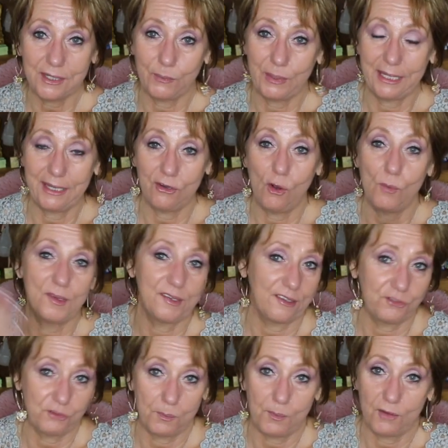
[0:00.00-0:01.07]
night when I get home is I
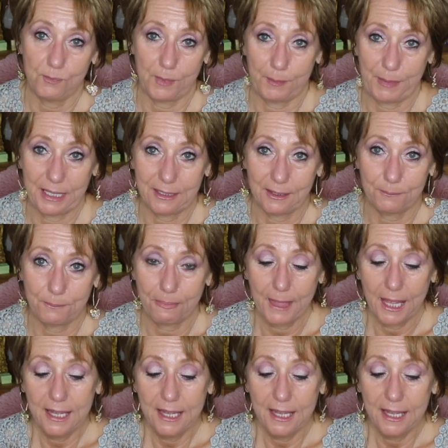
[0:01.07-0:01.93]
strip off my makeup.